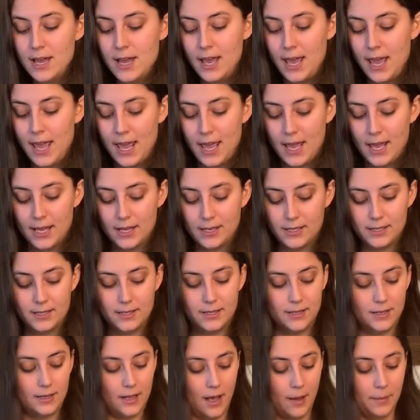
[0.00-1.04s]
and
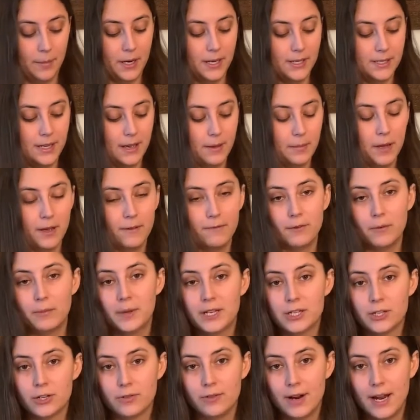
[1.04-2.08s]
I'm gonna set my
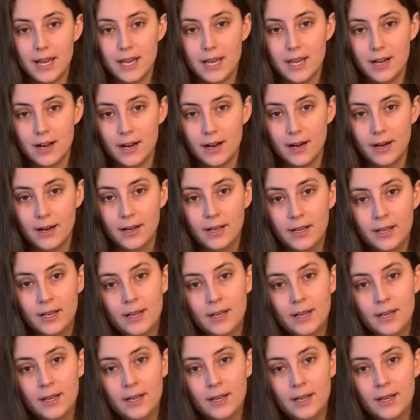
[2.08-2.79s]
fermenter right here.